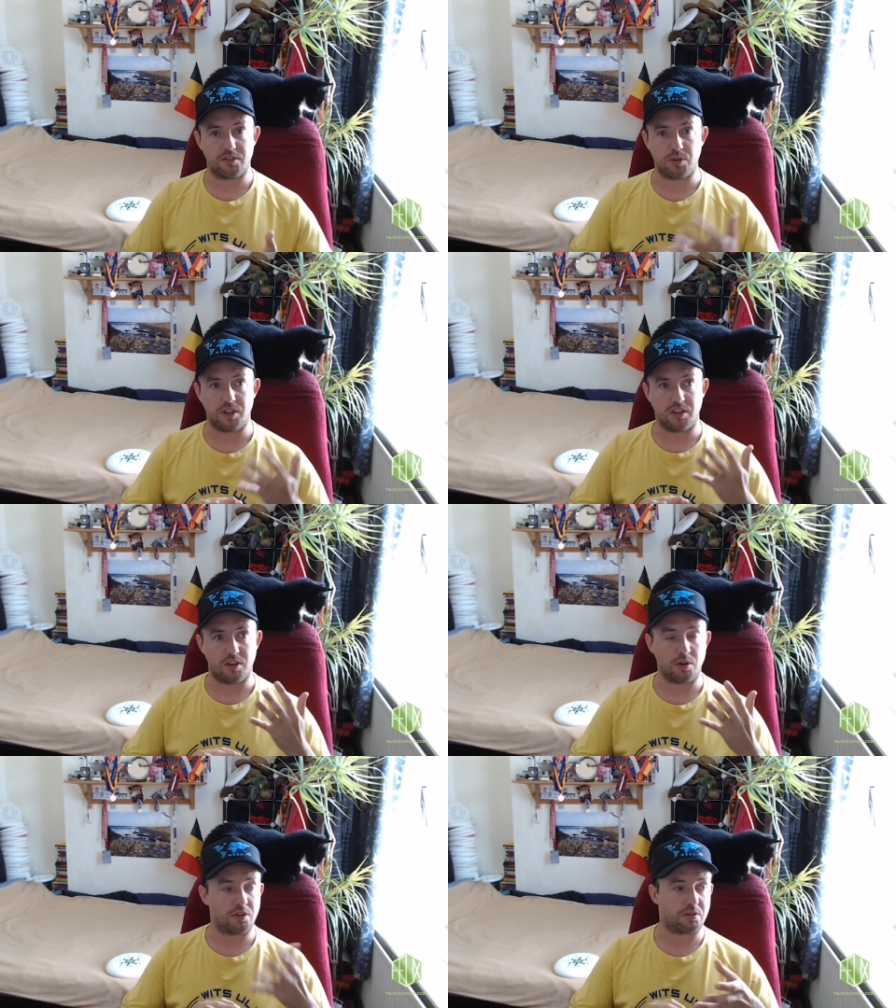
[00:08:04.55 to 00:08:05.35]
we're
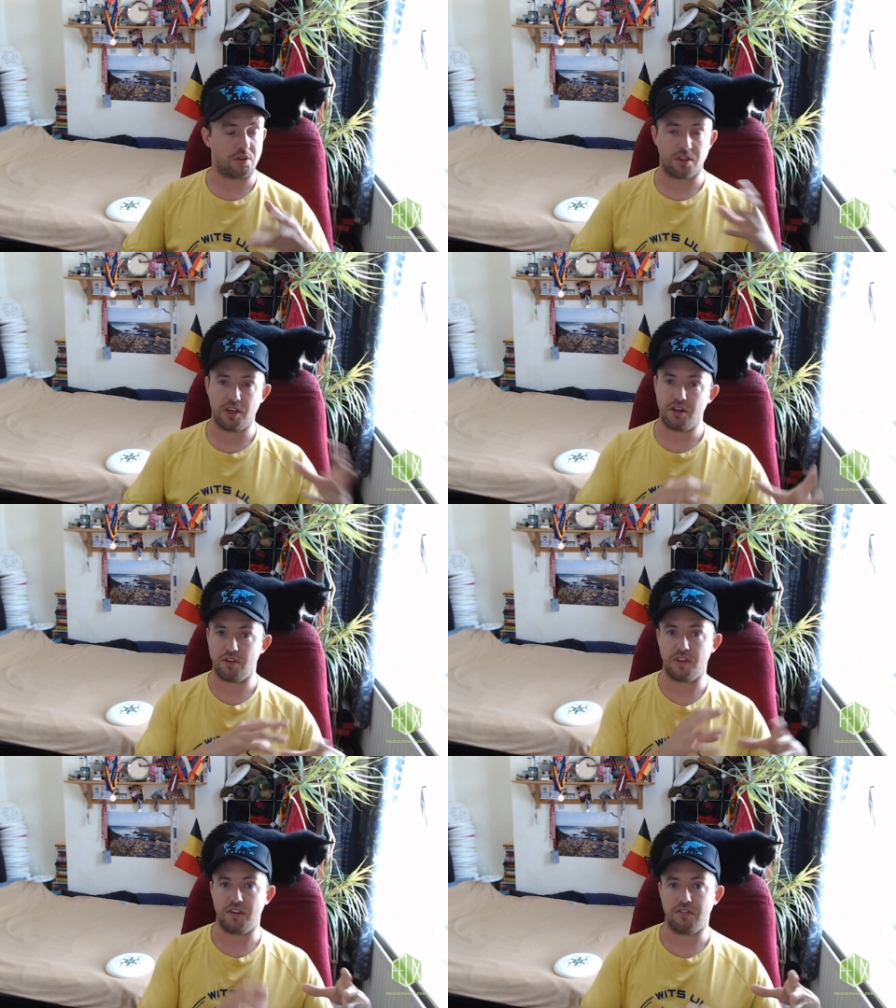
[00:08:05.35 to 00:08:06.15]
going through the theory
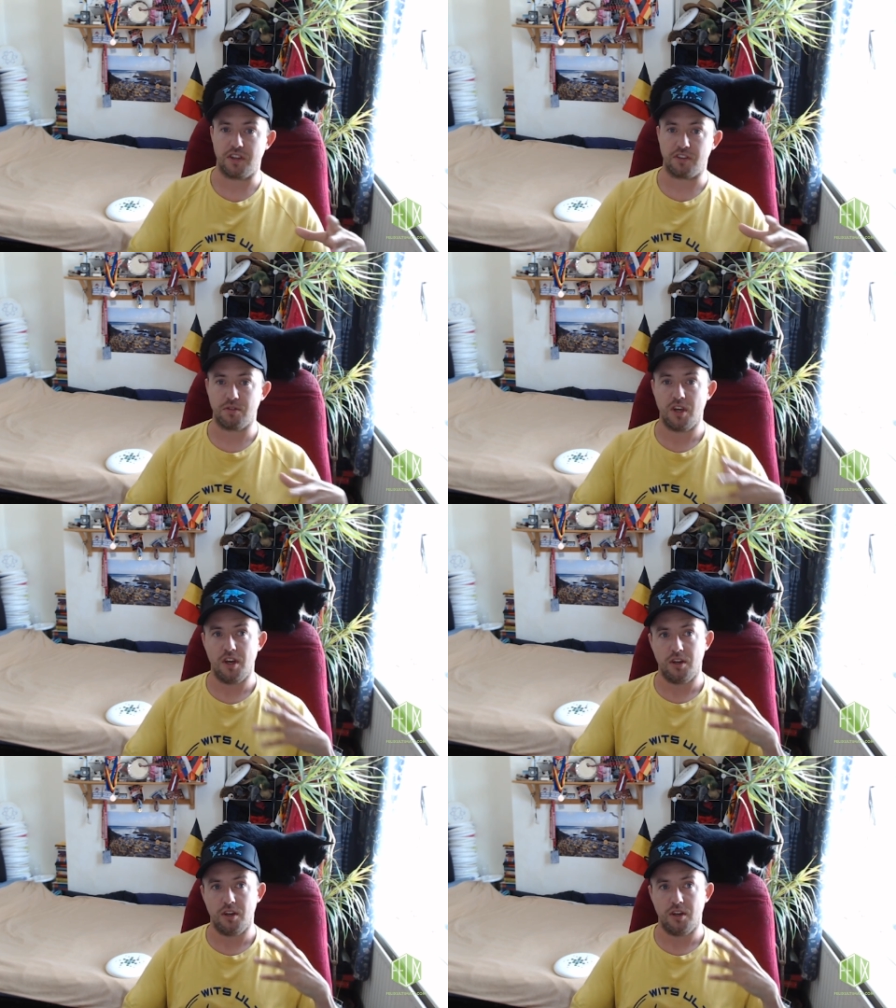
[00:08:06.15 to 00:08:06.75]
of these things,